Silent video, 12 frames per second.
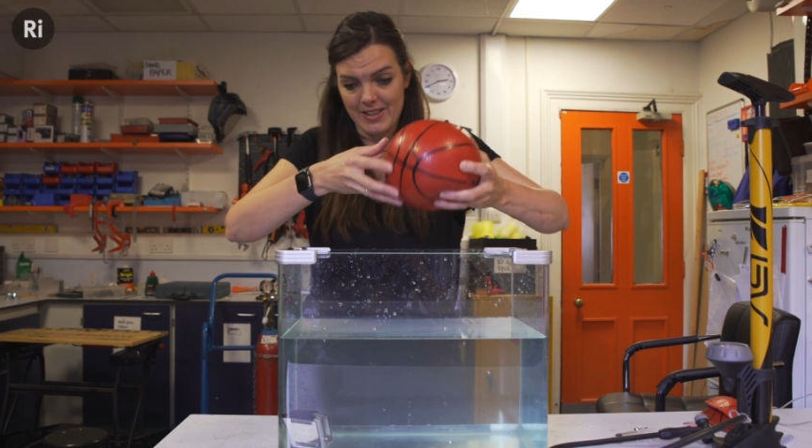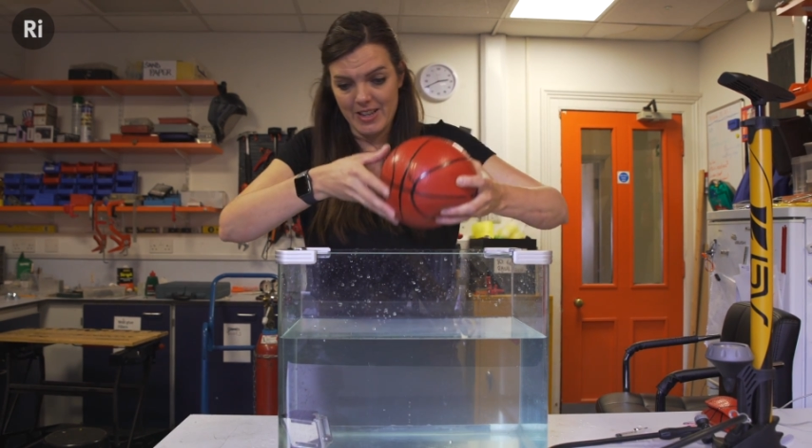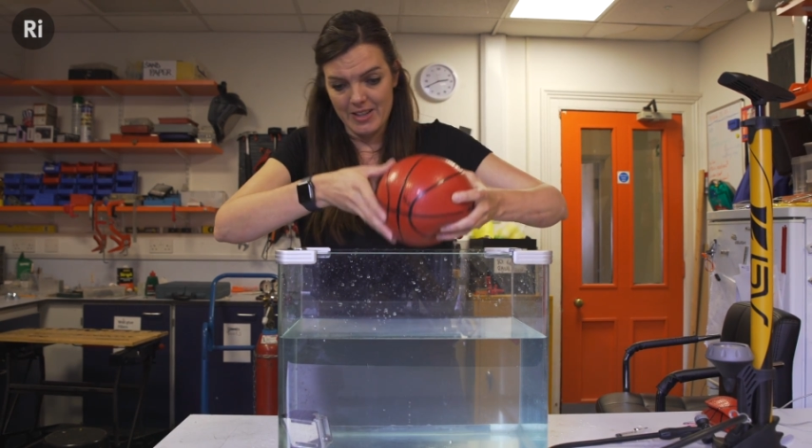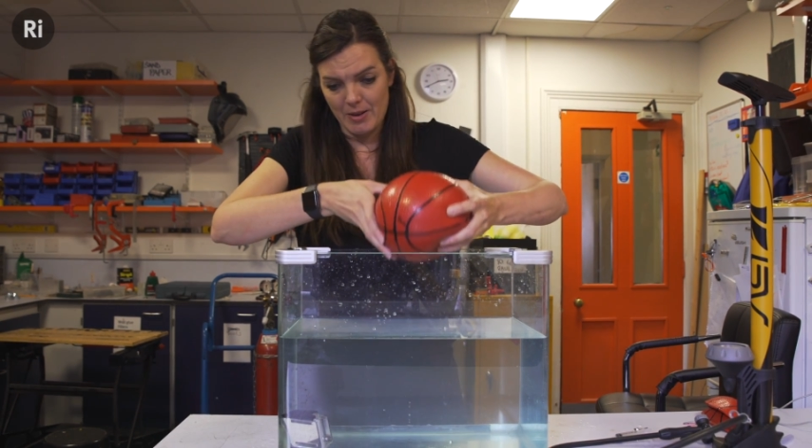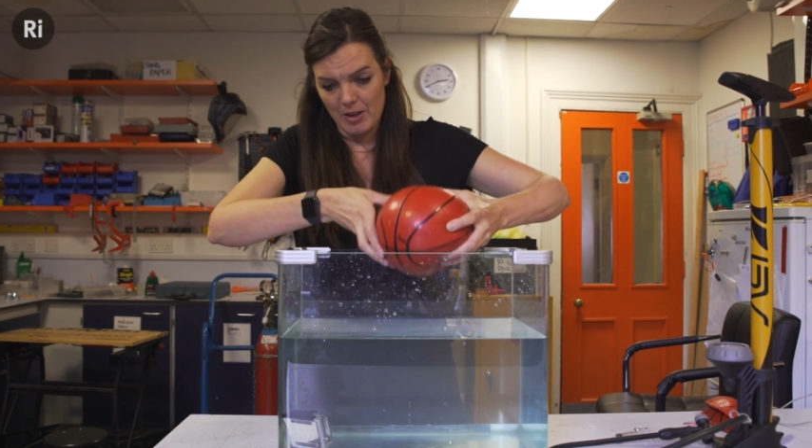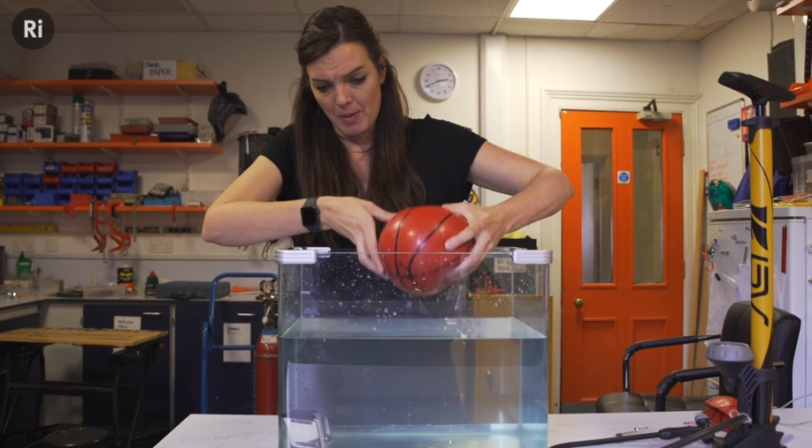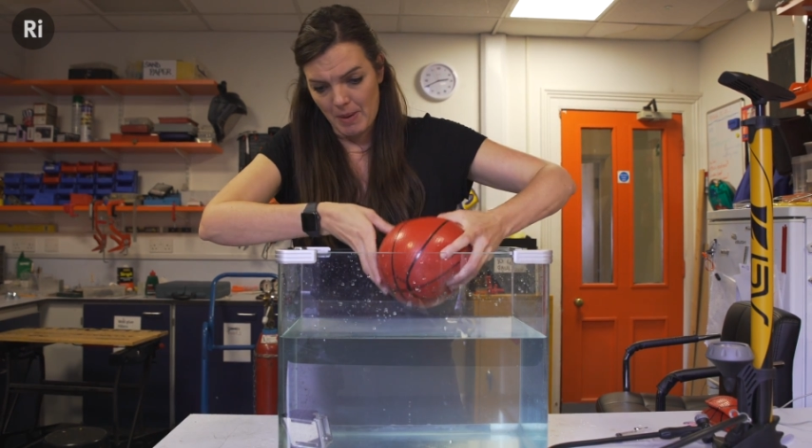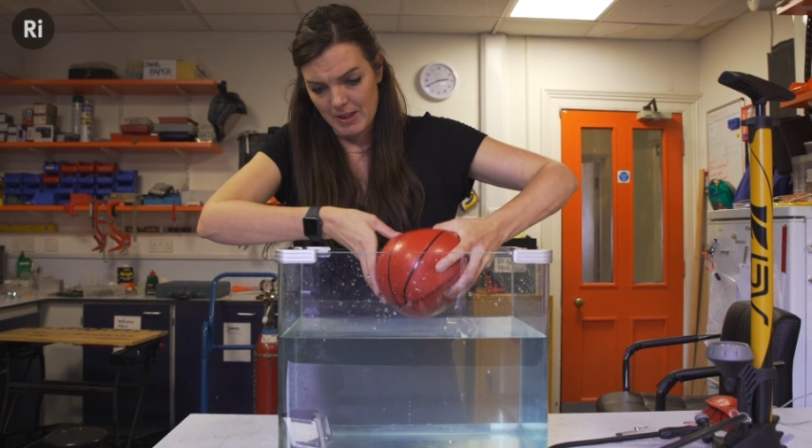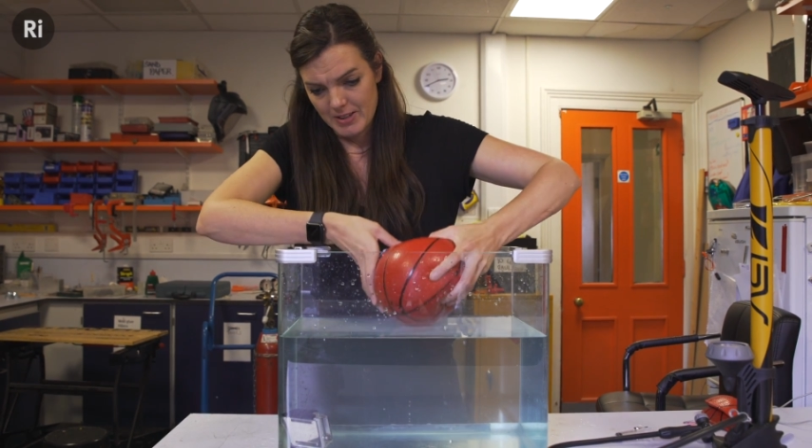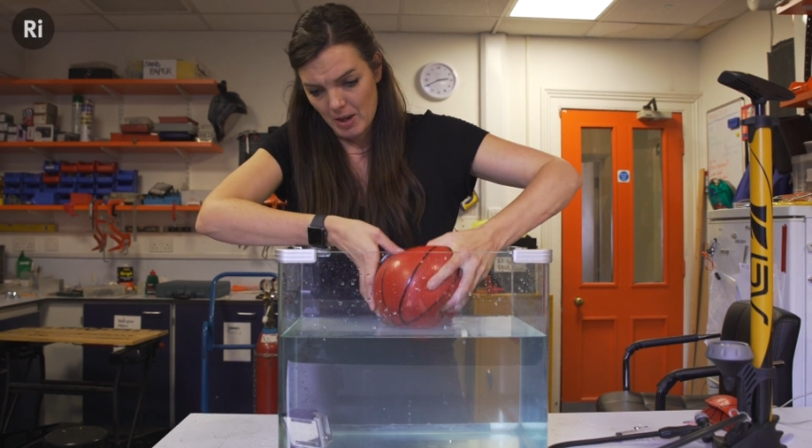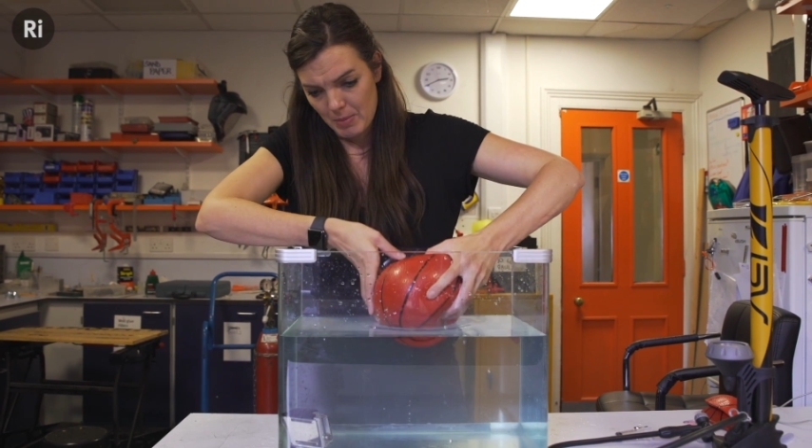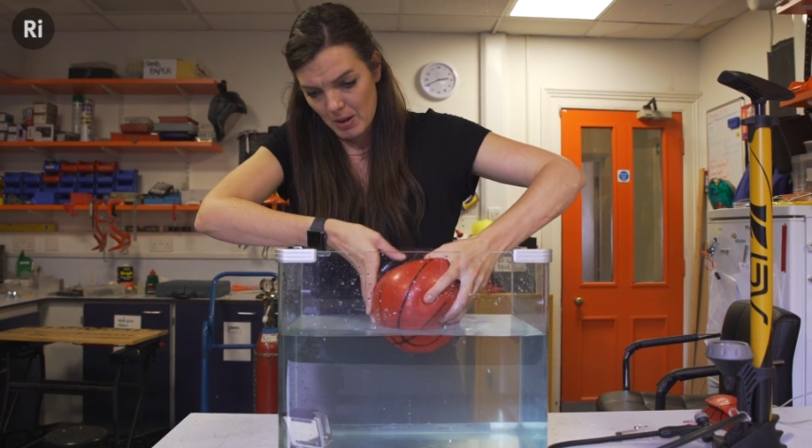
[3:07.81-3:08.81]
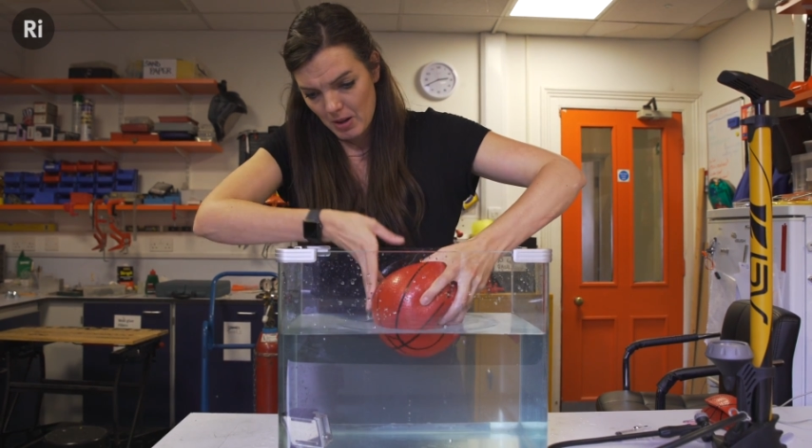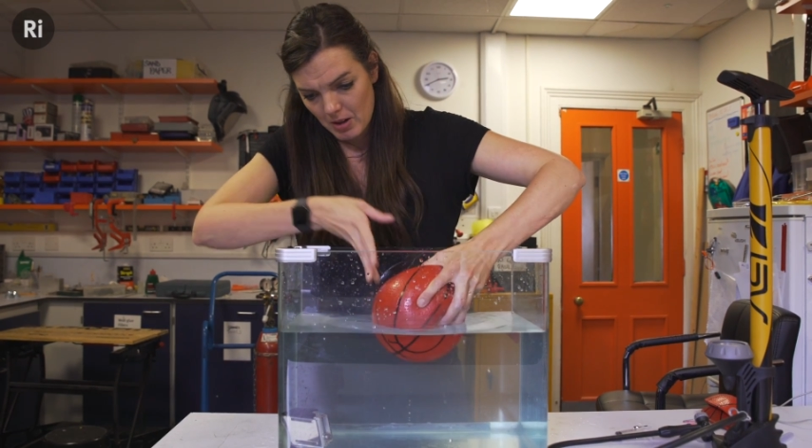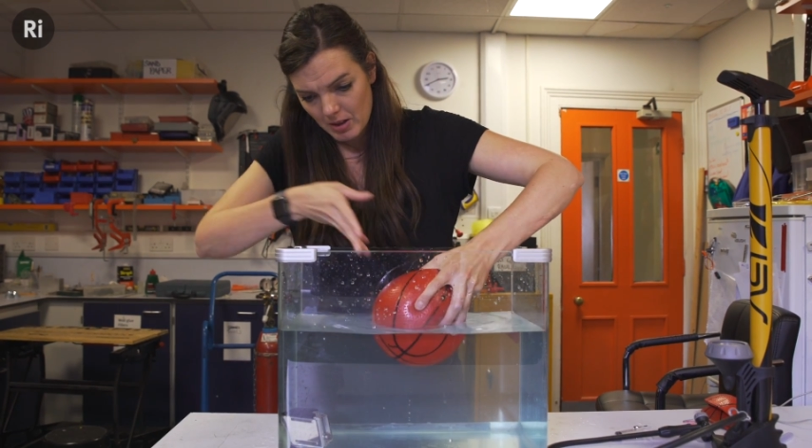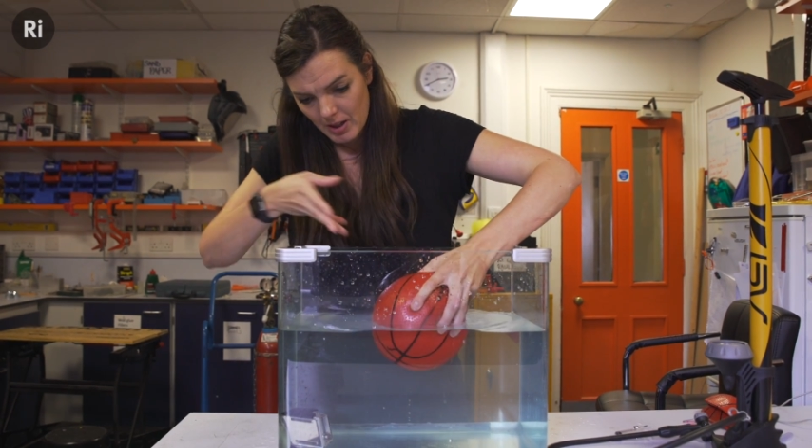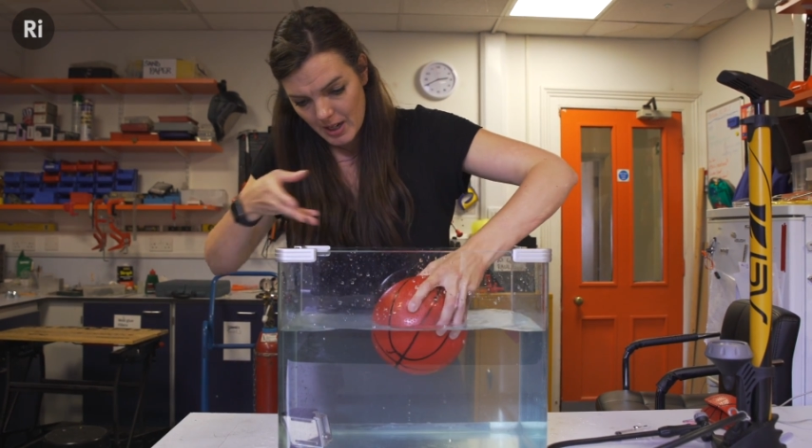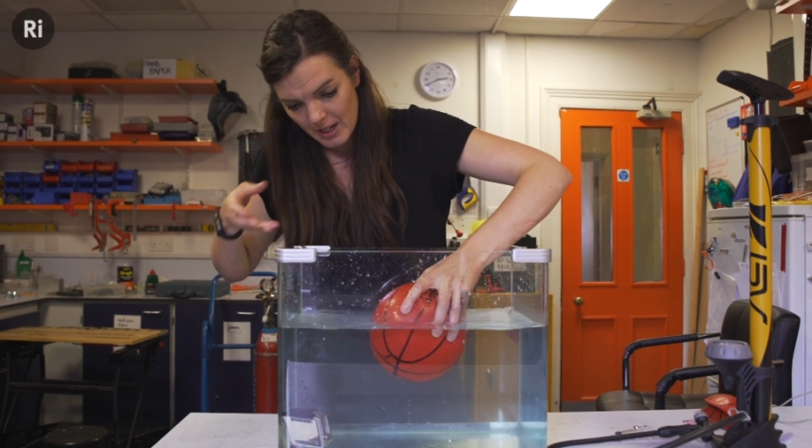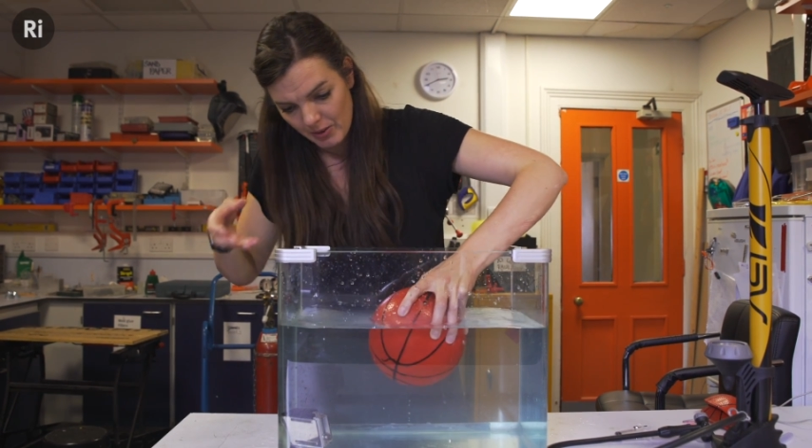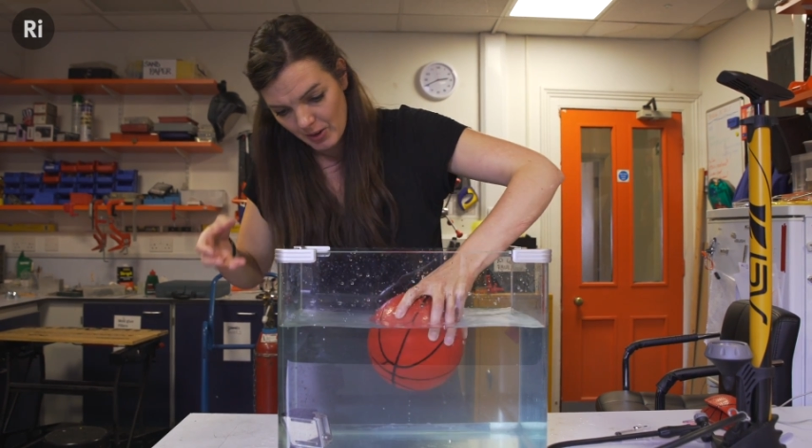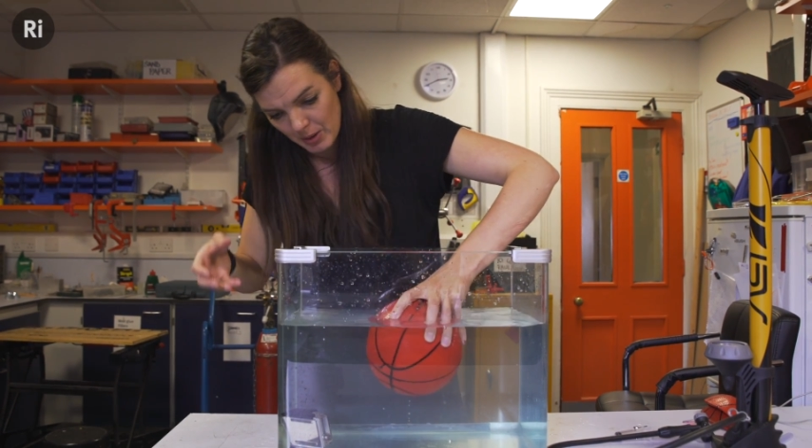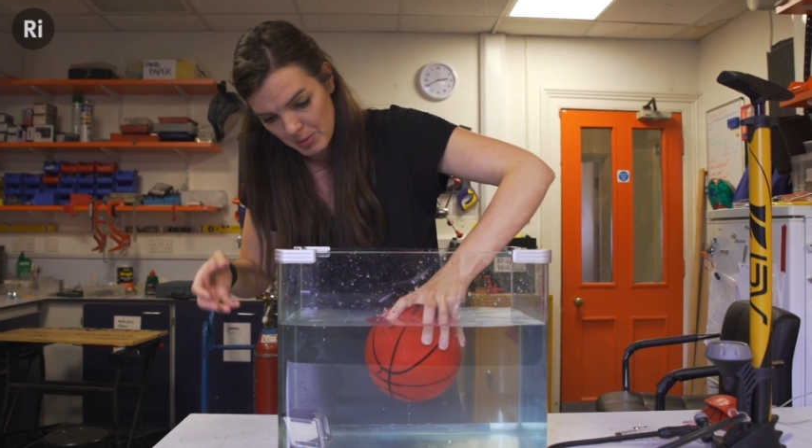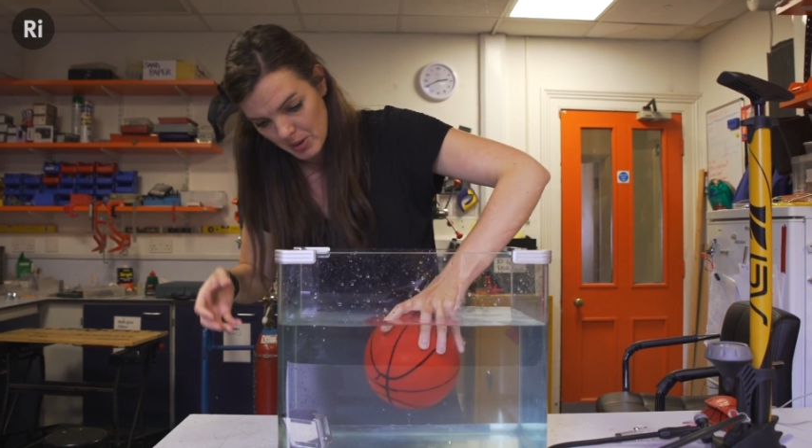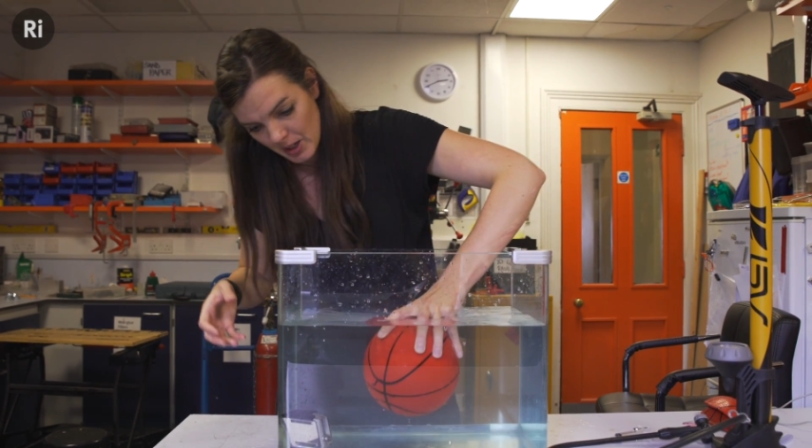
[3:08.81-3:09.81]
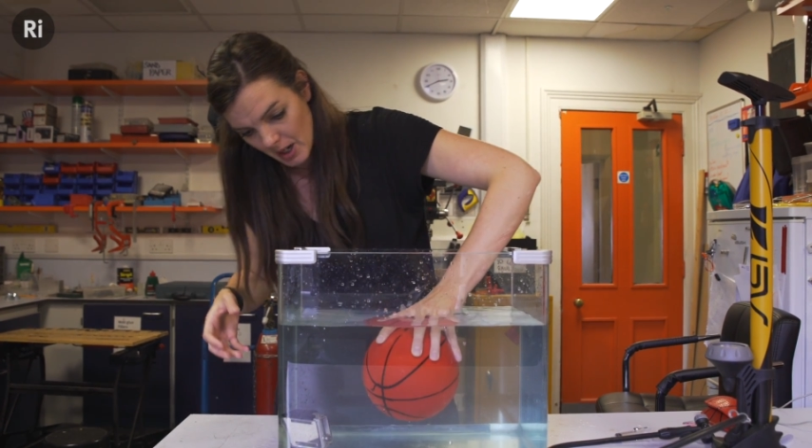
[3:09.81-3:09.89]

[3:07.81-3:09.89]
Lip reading: this is our basketball, and if I put